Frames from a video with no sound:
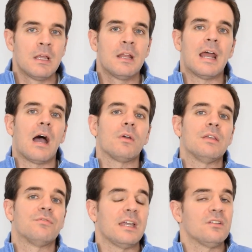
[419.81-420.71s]
Now,
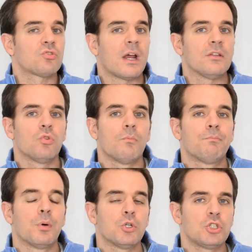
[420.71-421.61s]
if they try to push